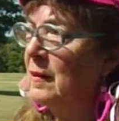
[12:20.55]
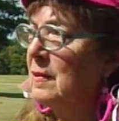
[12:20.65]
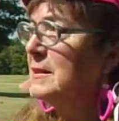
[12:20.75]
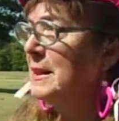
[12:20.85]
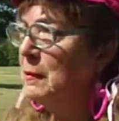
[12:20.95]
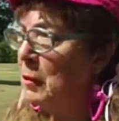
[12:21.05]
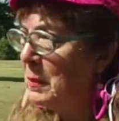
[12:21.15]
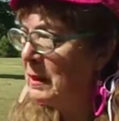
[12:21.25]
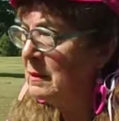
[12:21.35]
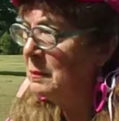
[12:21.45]
or zero
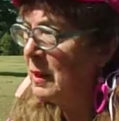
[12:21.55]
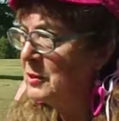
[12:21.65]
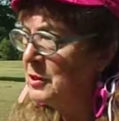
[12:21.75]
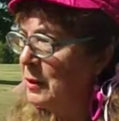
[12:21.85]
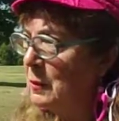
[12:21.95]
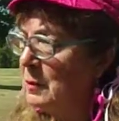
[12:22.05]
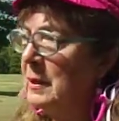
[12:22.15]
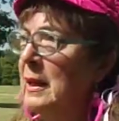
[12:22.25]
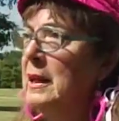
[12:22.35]
might show up.